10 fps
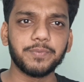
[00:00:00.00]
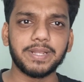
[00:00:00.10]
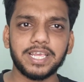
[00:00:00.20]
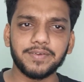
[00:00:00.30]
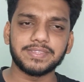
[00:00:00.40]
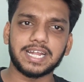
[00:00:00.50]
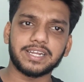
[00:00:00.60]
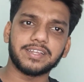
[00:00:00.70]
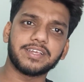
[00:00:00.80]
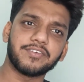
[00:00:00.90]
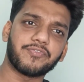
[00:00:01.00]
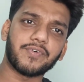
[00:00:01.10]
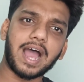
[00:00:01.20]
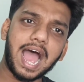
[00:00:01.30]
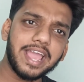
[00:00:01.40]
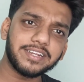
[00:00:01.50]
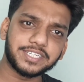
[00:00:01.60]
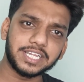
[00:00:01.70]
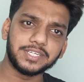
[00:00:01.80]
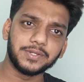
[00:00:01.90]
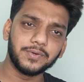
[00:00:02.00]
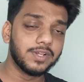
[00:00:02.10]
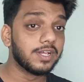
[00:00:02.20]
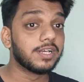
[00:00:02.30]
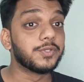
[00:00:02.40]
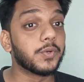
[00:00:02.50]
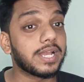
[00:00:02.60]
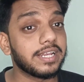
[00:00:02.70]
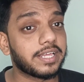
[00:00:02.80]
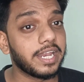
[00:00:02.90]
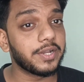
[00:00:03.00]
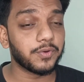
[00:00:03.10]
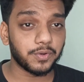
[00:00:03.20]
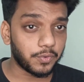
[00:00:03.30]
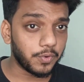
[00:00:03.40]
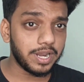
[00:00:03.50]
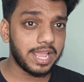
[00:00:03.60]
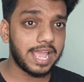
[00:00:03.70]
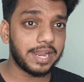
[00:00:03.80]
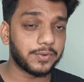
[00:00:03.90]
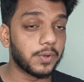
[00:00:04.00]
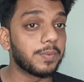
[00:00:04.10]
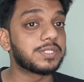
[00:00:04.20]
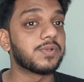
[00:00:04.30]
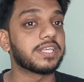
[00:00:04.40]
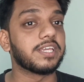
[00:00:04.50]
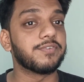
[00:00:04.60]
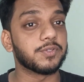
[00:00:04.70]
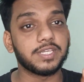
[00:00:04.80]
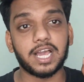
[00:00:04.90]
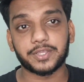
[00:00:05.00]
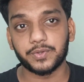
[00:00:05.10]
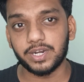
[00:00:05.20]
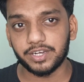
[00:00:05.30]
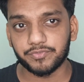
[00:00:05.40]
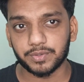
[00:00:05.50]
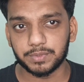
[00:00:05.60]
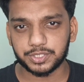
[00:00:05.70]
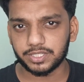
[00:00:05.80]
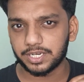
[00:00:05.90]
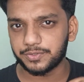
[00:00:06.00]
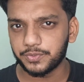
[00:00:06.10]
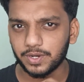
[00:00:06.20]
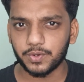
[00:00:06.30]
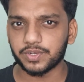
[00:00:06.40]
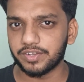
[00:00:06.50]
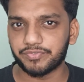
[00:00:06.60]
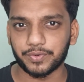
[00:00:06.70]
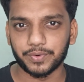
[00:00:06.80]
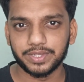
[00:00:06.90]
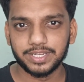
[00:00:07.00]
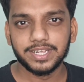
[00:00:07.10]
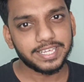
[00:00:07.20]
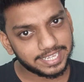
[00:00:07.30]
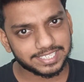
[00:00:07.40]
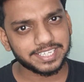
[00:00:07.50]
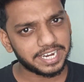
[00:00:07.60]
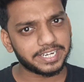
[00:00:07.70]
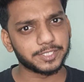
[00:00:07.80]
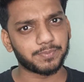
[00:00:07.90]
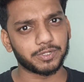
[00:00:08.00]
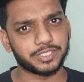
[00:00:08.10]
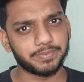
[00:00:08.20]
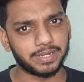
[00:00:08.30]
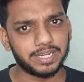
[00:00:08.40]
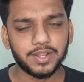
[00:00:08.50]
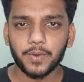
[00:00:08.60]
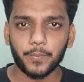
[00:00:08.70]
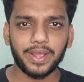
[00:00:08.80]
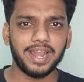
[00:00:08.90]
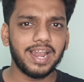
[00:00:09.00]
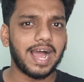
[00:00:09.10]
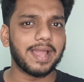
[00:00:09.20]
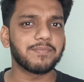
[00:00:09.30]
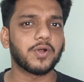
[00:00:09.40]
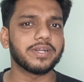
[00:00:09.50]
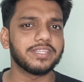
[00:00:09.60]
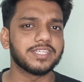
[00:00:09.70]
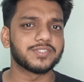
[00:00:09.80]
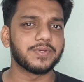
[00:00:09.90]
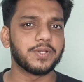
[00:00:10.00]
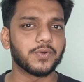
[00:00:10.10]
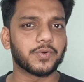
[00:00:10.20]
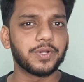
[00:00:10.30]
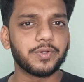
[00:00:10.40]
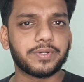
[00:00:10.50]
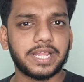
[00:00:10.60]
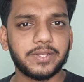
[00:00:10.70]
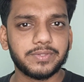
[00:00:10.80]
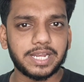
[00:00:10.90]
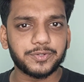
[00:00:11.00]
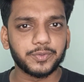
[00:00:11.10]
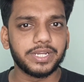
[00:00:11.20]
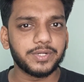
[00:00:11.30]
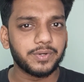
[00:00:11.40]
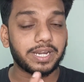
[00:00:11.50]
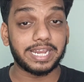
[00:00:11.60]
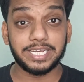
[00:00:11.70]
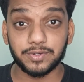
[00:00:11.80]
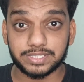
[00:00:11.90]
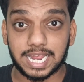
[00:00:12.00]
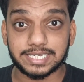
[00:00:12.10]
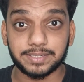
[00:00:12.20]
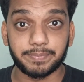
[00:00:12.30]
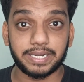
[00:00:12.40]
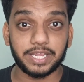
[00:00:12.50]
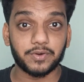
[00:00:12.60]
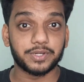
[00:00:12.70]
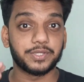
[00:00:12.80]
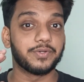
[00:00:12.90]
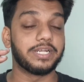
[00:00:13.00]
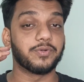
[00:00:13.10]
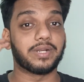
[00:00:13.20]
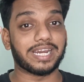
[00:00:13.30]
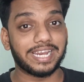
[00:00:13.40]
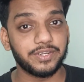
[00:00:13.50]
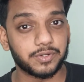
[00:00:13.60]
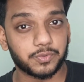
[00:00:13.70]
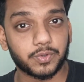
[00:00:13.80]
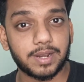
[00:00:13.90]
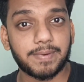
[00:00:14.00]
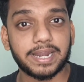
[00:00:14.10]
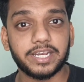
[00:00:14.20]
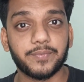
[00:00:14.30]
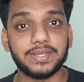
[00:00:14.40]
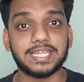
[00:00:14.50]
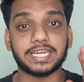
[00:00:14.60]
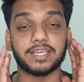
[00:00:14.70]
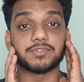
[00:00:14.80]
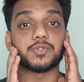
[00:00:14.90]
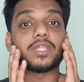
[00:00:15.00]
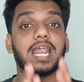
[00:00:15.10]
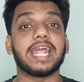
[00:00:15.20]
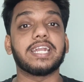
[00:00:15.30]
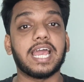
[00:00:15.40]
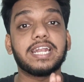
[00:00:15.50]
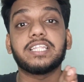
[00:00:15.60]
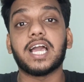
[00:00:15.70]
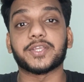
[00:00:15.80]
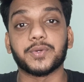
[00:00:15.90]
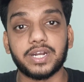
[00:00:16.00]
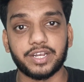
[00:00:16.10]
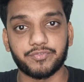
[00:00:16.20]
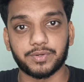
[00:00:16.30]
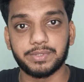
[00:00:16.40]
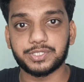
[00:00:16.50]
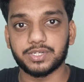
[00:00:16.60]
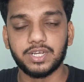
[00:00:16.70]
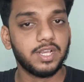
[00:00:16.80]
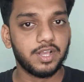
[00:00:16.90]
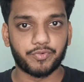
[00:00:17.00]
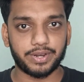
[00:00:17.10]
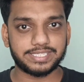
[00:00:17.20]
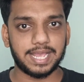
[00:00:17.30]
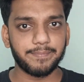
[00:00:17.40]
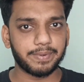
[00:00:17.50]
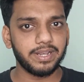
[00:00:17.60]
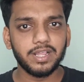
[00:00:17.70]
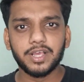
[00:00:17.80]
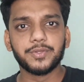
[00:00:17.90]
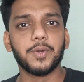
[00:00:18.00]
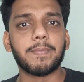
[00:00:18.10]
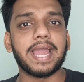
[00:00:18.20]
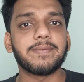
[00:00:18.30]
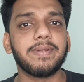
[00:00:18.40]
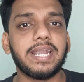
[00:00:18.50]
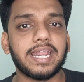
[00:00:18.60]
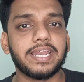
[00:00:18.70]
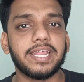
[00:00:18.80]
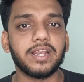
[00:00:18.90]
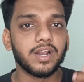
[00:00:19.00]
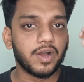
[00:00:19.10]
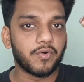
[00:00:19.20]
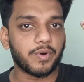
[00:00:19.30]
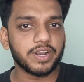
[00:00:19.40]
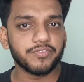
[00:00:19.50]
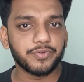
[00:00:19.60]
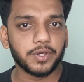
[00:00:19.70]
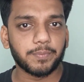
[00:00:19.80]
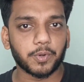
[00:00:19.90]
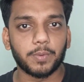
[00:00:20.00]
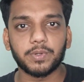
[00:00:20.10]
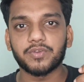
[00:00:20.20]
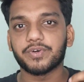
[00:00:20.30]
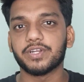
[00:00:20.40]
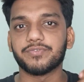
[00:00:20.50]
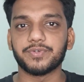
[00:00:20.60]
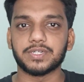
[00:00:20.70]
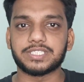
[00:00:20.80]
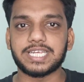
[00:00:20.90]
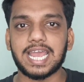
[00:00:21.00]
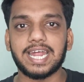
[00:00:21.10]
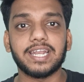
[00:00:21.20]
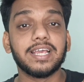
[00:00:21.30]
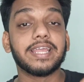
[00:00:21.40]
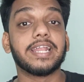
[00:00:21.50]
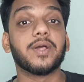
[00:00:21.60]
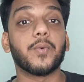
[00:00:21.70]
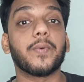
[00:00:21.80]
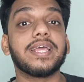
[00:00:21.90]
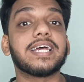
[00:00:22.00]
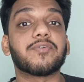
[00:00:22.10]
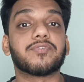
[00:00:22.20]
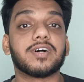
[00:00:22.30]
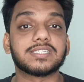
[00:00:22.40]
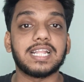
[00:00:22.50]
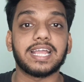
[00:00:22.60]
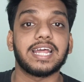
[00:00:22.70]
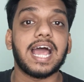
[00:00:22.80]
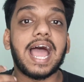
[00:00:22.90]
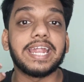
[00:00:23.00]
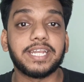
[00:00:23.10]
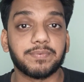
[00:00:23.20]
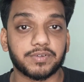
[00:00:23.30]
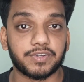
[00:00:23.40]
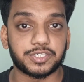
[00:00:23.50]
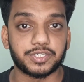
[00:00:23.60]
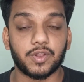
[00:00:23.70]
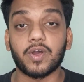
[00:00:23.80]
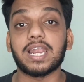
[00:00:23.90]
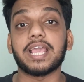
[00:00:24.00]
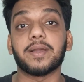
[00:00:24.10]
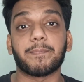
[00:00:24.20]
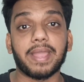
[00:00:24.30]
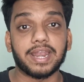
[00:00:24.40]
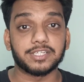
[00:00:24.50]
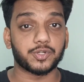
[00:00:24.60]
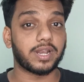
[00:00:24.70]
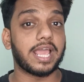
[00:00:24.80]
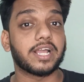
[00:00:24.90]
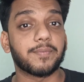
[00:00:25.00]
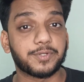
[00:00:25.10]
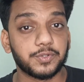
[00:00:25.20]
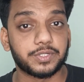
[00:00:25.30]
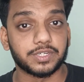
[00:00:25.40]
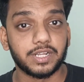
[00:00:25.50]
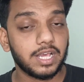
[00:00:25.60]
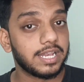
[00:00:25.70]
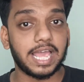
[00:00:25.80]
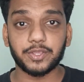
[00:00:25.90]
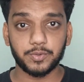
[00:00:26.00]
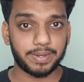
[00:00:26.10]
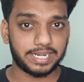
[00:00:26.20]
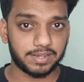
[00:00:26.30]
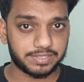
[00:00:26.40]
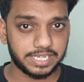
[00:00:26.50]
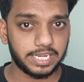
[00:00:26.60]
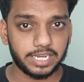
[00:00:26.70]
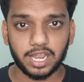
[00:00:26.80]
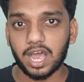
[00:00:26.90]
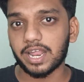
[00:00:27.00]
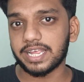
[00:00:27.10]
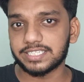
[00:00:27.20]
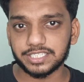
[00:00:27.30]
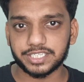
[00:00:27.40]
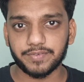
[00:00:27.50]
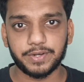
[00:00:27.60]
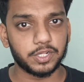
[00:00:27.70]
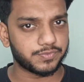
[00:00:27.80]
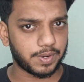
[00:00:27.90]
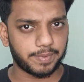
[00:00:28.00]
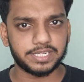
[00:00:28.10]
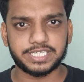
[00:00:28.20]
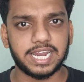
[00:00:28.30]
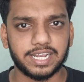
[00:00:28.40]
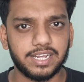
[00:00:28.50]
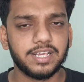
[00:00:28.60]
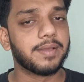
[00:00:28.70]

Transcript: you believe that if I tell you, you can create your own AI tool which will give you the accurate information that you are looking for? Yes, it is possible. Well, I'm not in this video going to tell you that you need to train your ChatGPT or you need to train your Google Bot in a way that gives you the right and the accurate information. For example, you might be training one of your prompt or one of your chat in a way that works like an IT professional or like a pianist or like a tutor, like you might have seen in our existing videos from our channel,